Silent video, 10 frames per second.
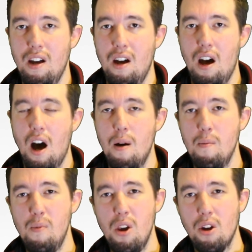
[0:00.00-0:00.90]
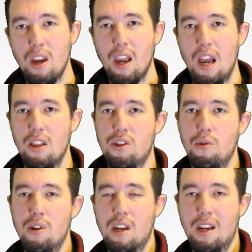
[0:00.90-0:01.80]
I'm looking at
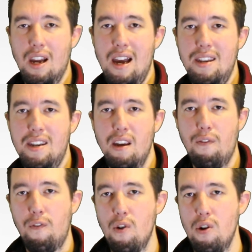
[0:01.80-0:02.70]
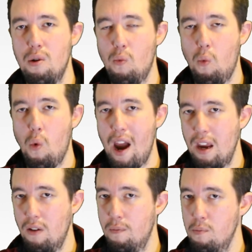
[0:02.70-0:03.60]
doing a different way
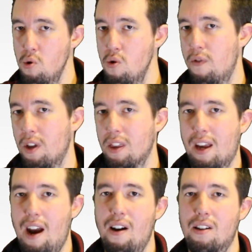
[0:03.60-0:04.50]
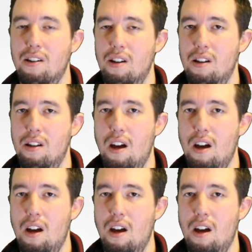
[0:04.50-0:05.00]
of moving the character